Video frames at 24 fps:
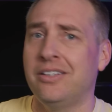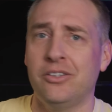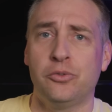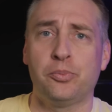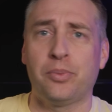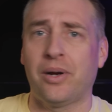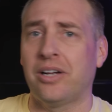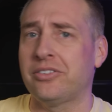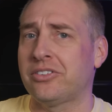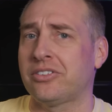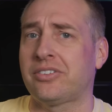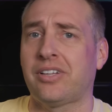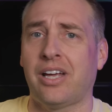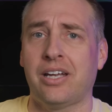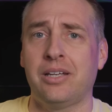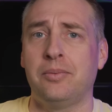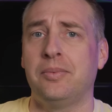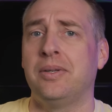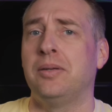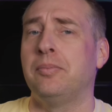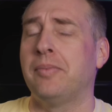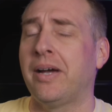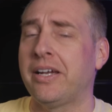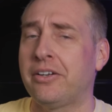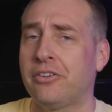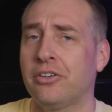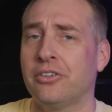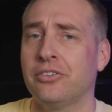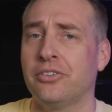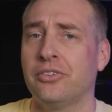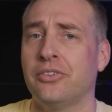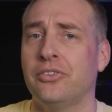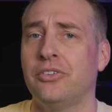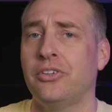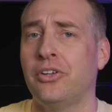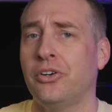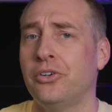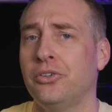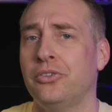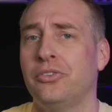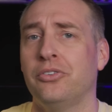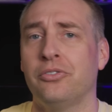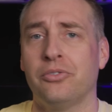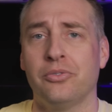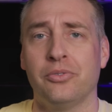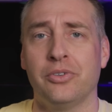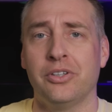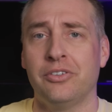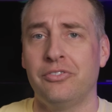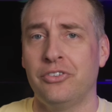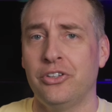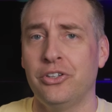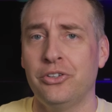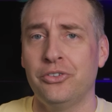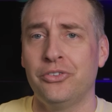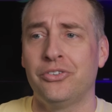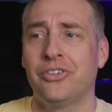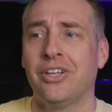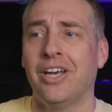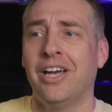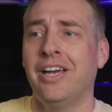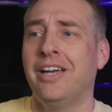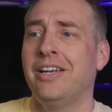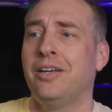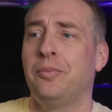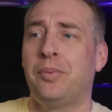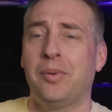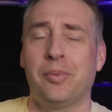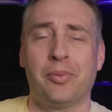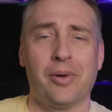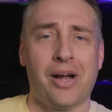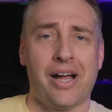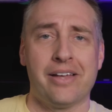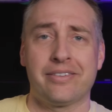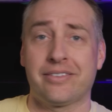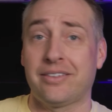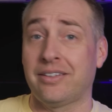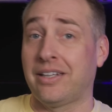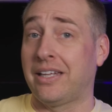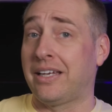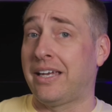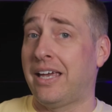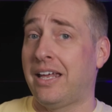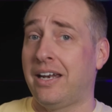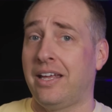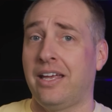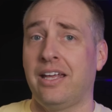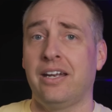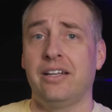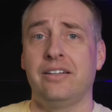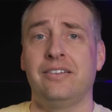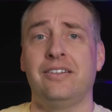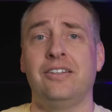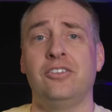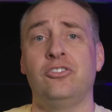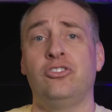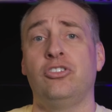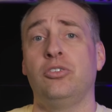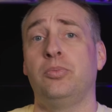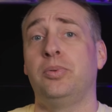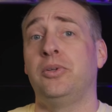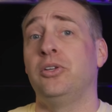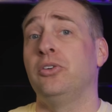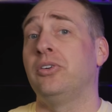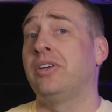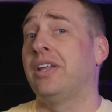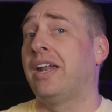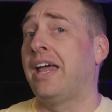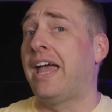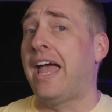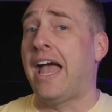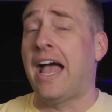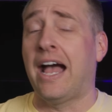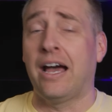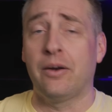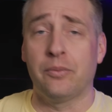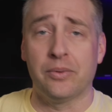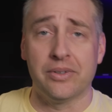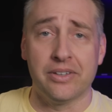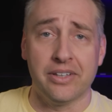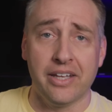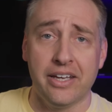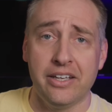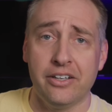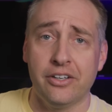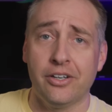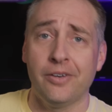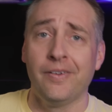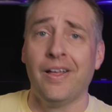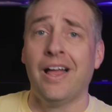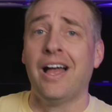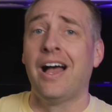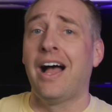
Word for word: these Project Tiny Mini Micro node reviews. People are asking like, can I get a DGPU? Can I add one later?